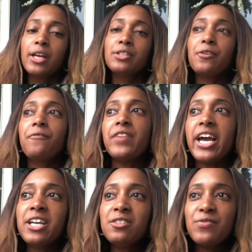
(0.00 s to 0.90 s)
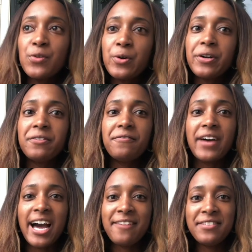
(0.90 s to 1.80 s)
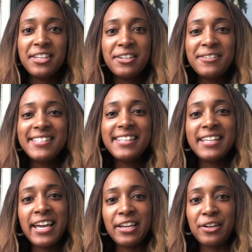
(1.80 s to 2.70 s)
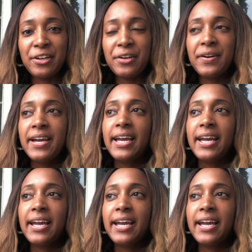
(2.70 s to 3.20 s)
So fast forward 5 years later,